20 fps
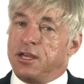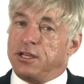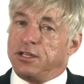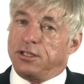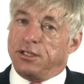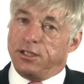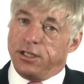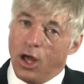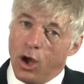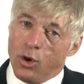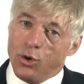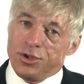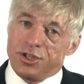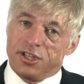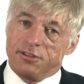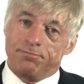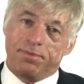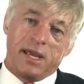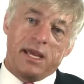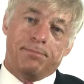Loads
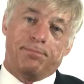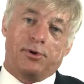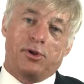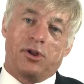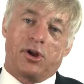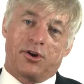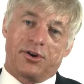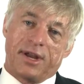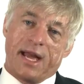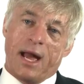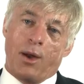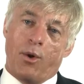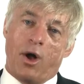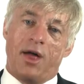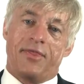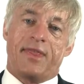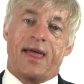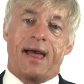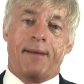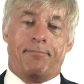of people are now
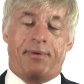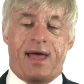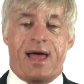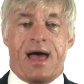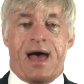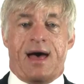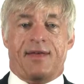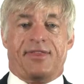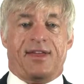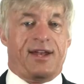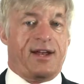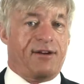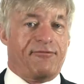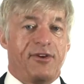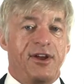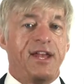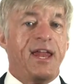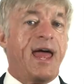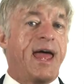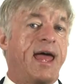on that path, and
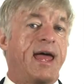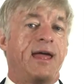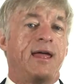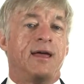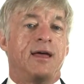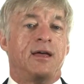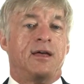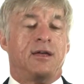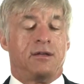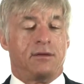every day,